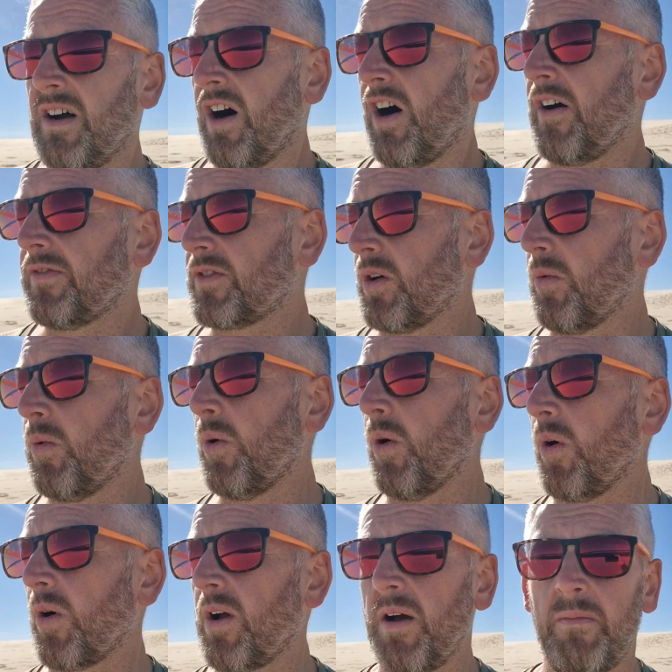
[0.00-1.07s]
after a
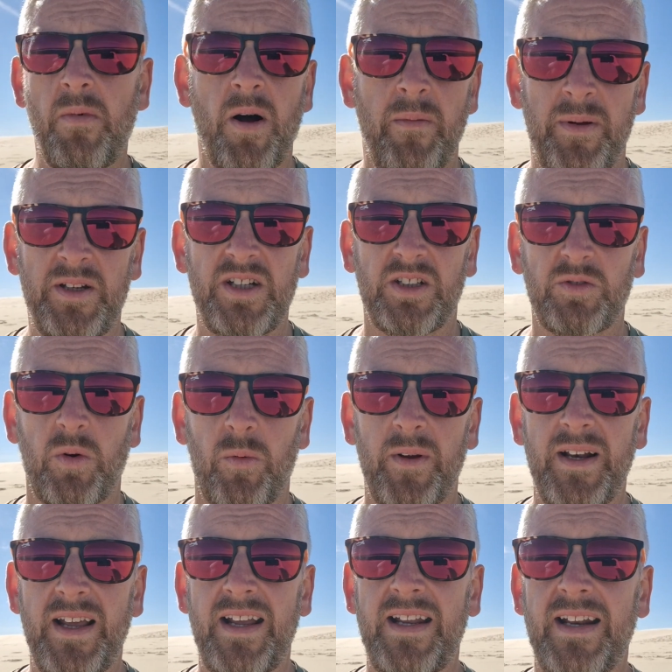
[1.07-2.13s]
walk might be just what we
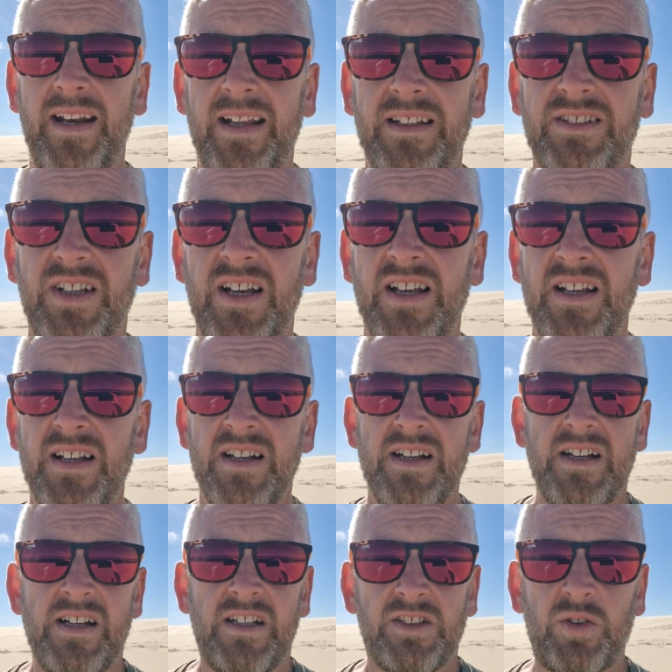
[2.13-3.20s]
need, and it's
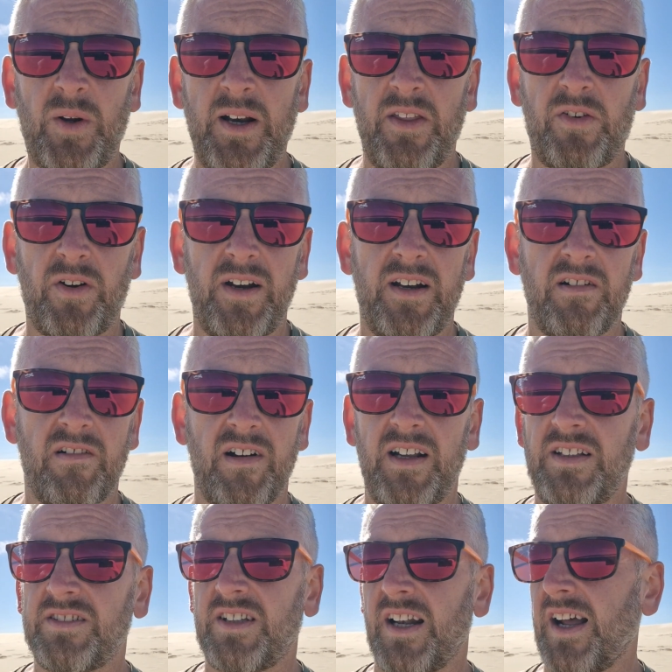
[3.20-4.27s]
23
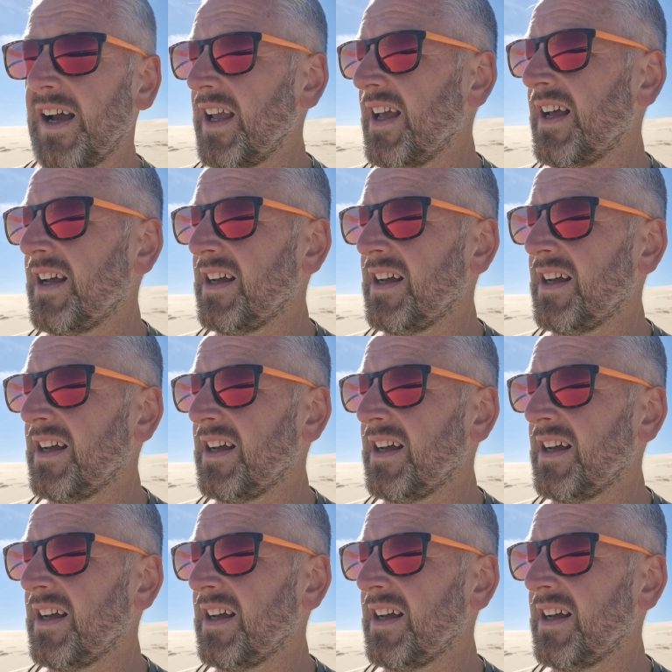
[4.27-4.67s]
degrees today.